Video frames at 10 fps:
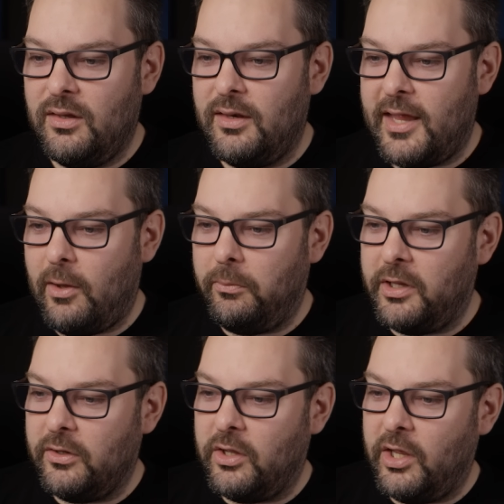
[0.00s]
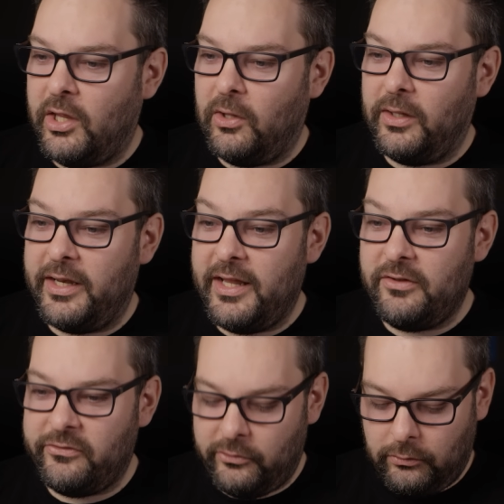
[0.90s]
Now I'm going to curl and
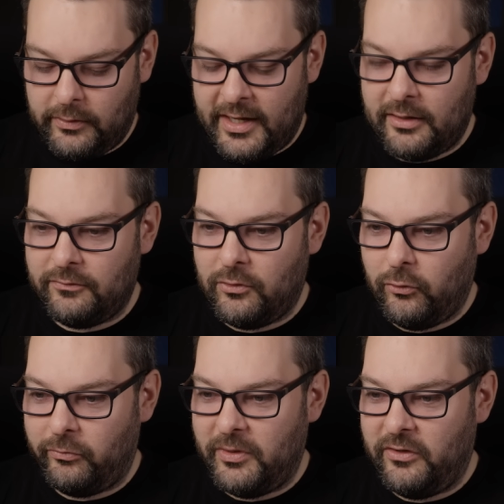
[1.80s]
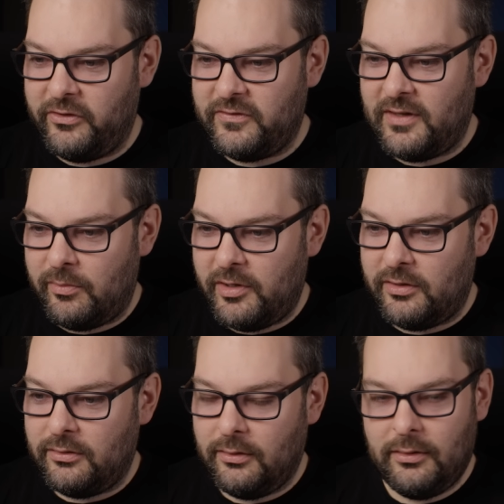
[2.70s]
install that. And of course, because it's
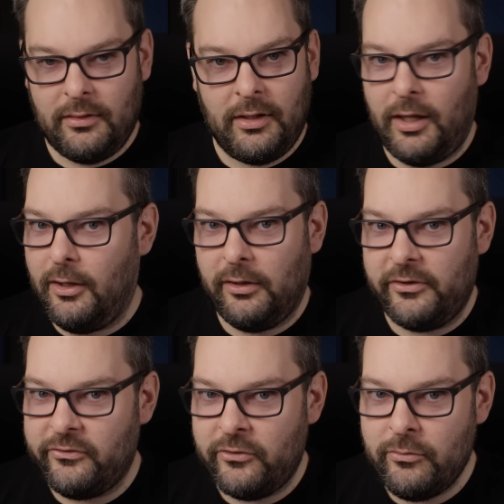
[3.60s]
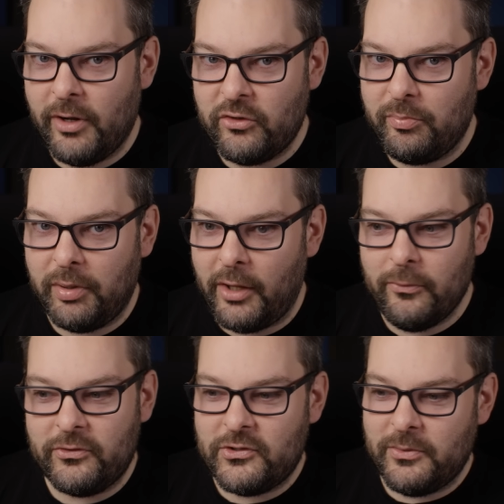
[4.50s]
Debian, curl is too much
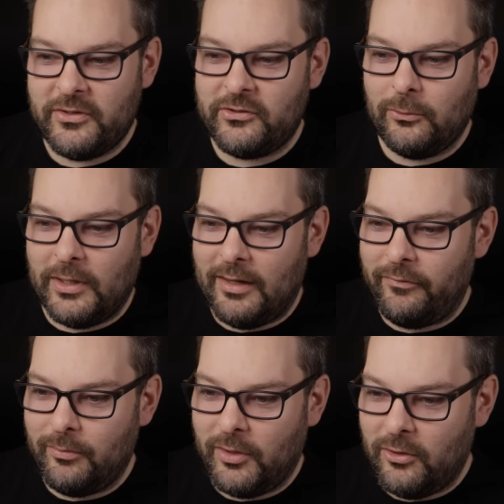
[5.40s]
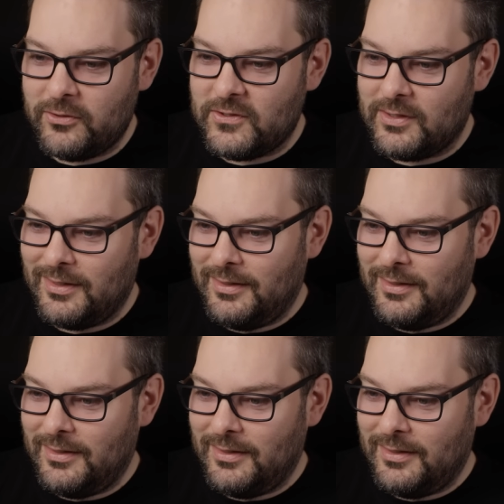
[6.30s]
bloat to install out of the box.